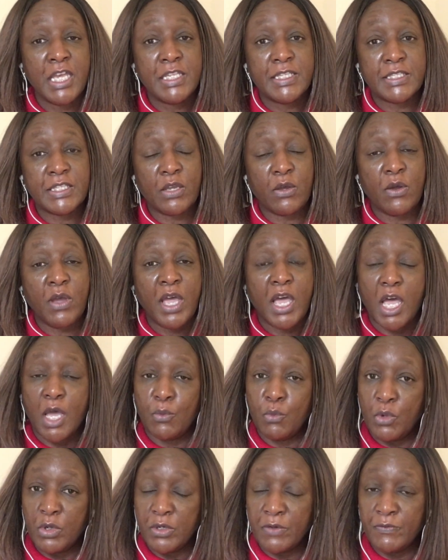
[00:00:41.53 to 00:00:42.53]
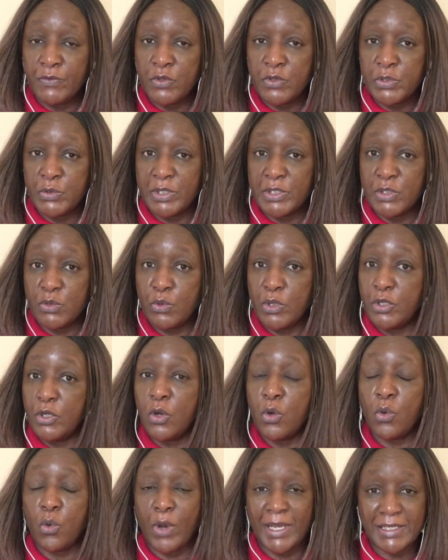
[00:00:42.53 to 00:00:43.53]
So I'm one of those ones who are not
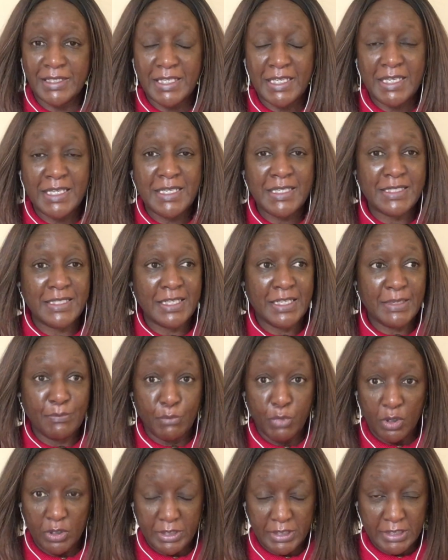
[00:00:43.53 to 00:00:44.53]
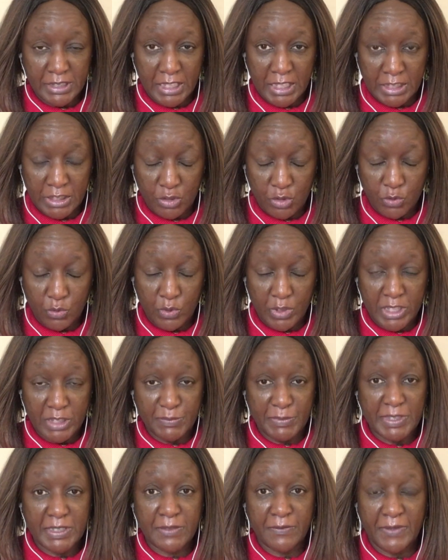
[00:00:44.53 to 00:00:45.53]
quite easily boxed into a
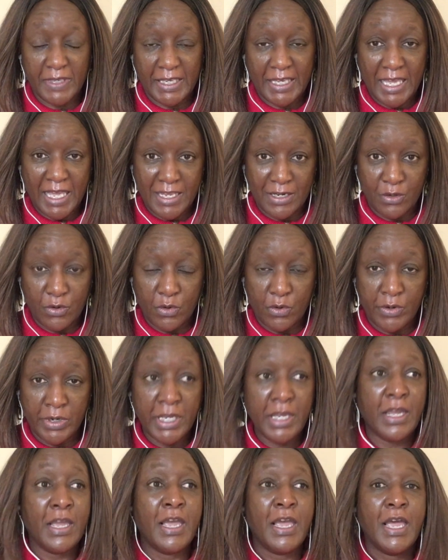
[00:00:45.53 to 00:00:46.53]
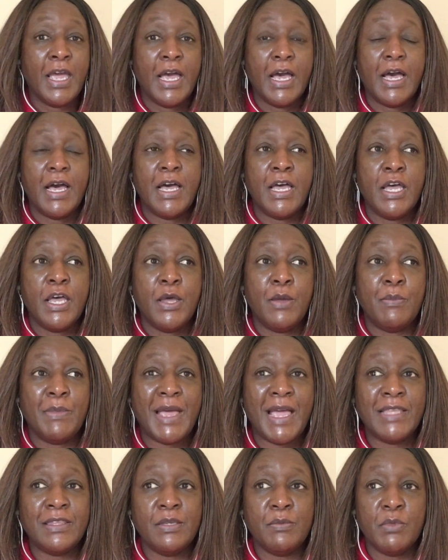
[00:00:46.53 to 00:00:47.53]
specific category.
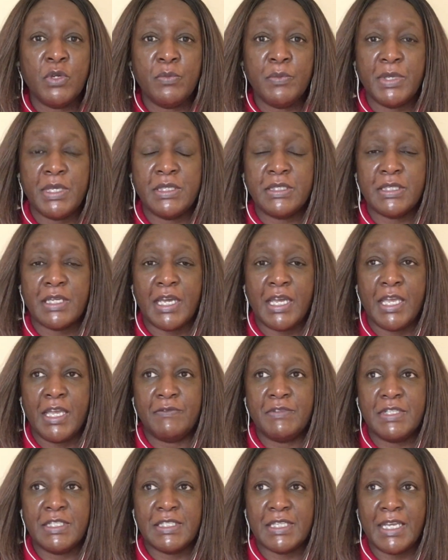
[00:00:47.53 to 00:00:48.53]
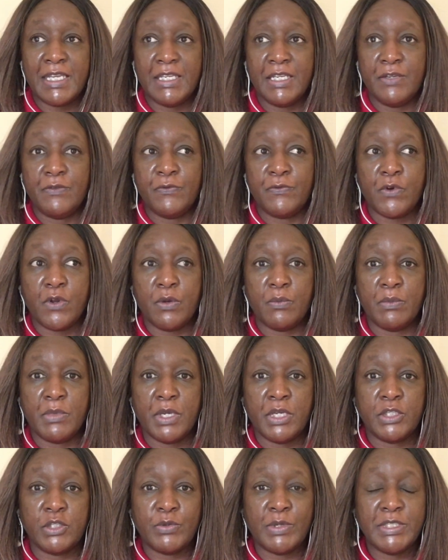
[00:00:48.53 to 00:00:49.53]
At the moment, I have decided from
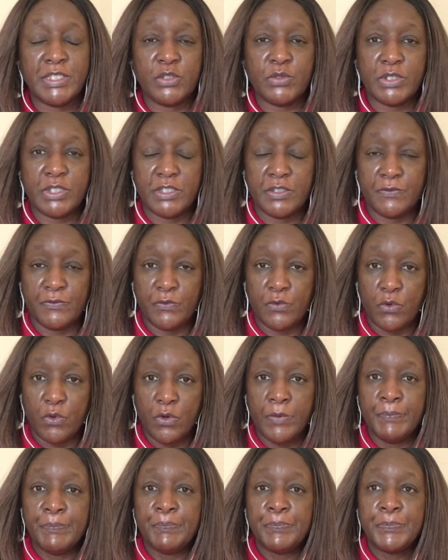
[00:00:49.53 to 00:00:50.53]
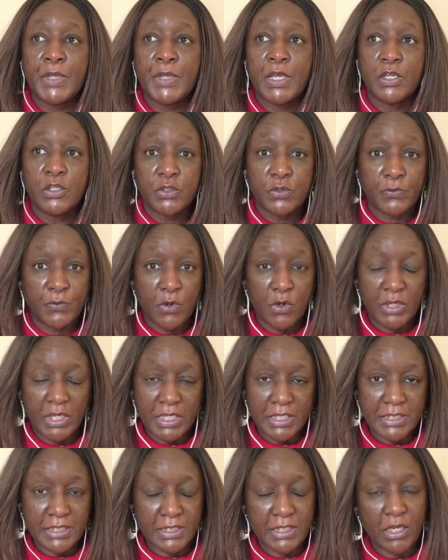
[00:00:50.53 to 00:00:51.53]
2024 to
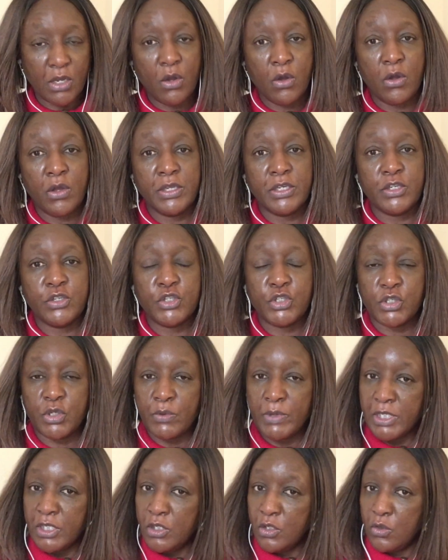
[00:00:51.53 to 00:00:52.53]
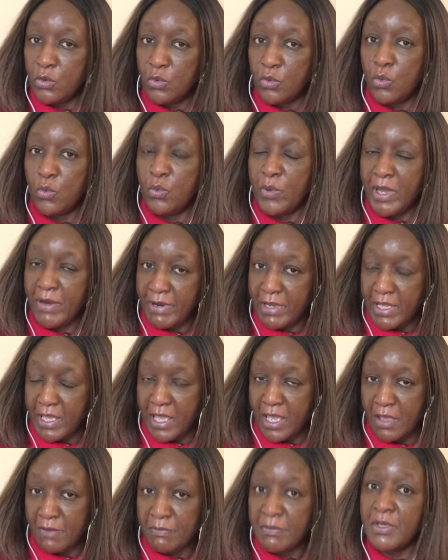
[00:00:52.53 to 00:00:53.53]
focus on showing you where I
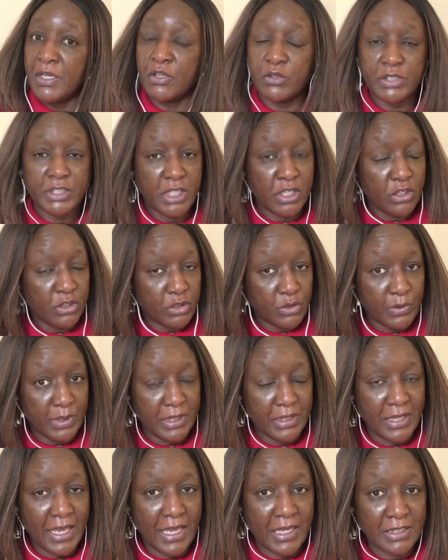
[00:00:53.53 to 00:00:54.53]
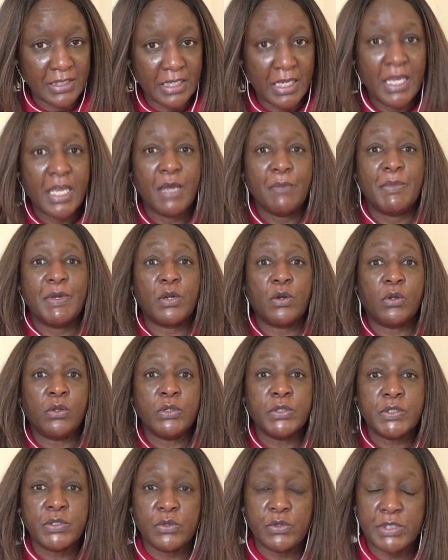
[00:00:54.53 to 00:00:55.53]
am, continue doing that, but
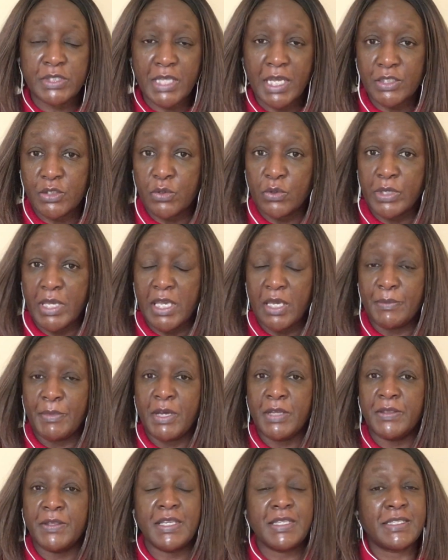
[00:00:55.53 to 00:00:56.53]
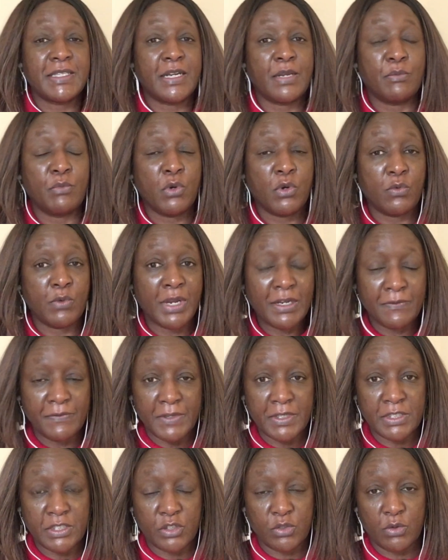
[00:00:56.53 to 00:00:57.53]
also start talking about things that are more
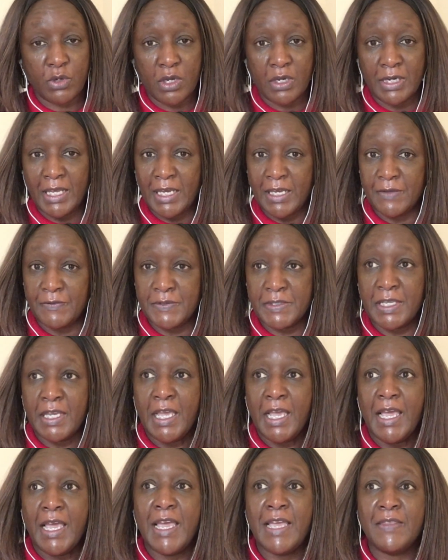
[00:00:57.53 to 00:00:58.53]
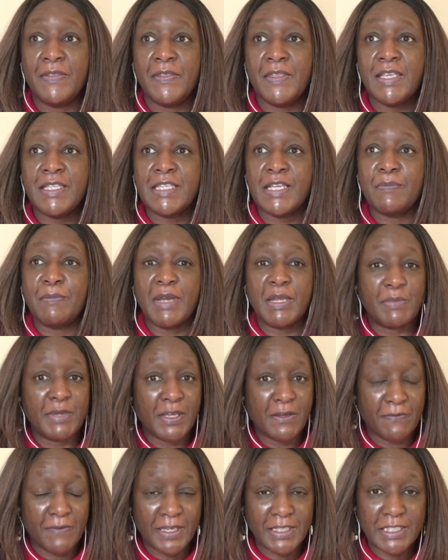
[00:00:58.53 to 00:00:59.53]
relevant to our lives and things that might be
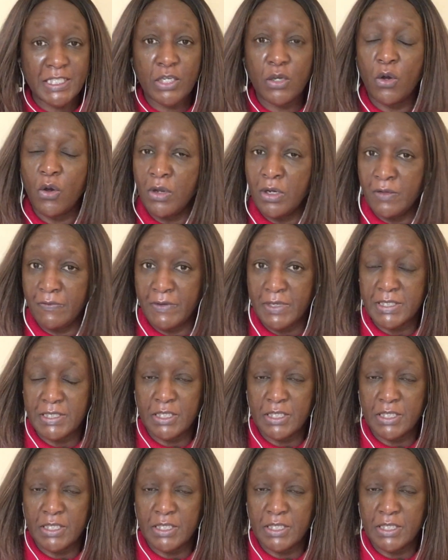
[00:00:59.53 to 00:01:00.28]
affecting all of us